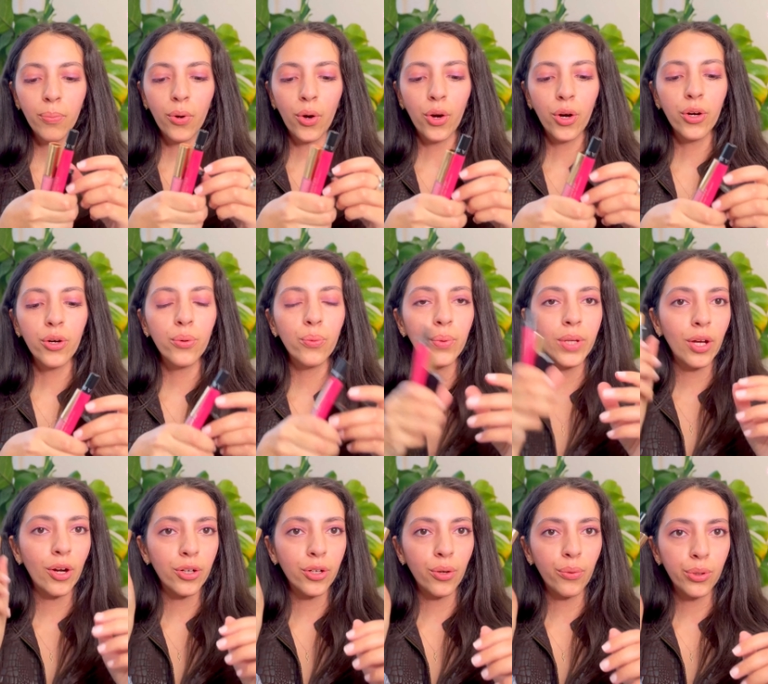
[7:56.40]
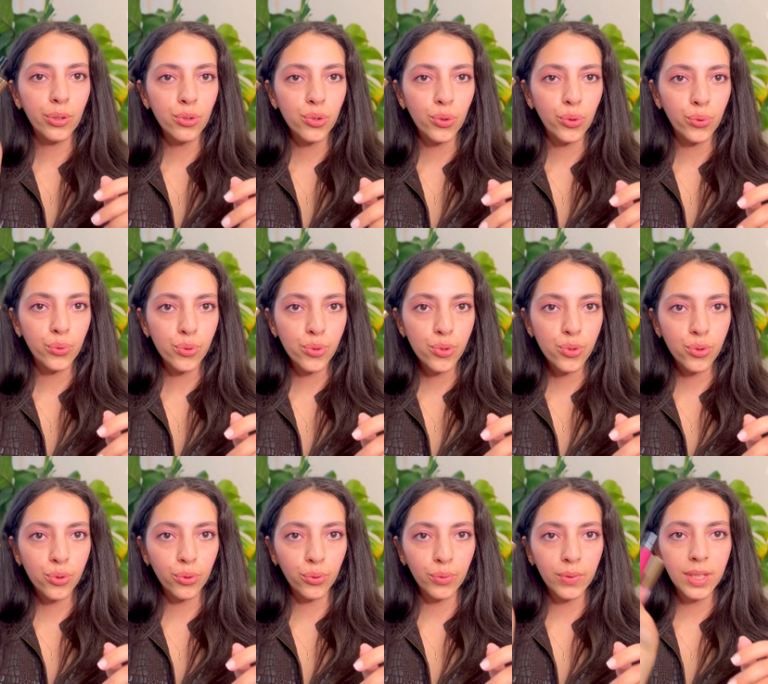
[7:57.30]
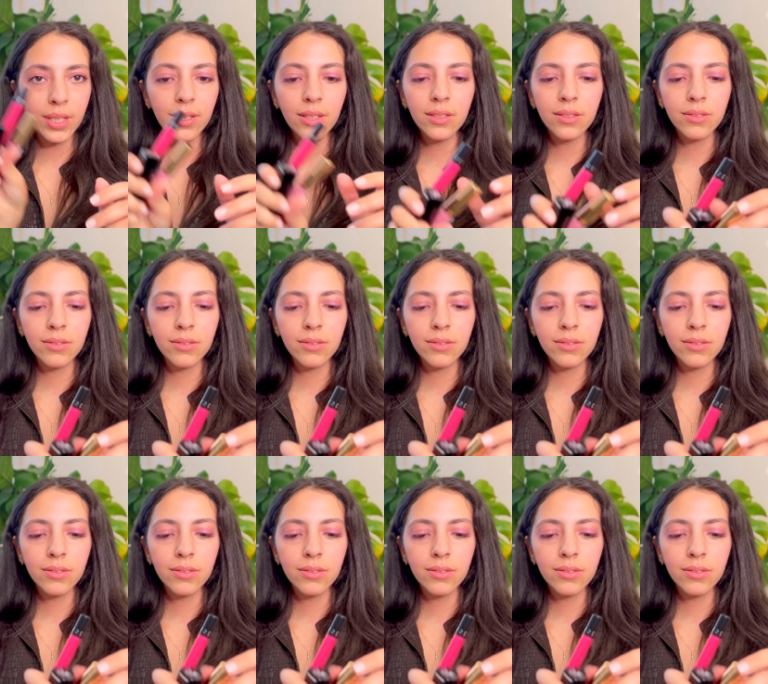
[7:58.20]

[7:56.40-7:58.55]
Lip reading: part, we are going to use 3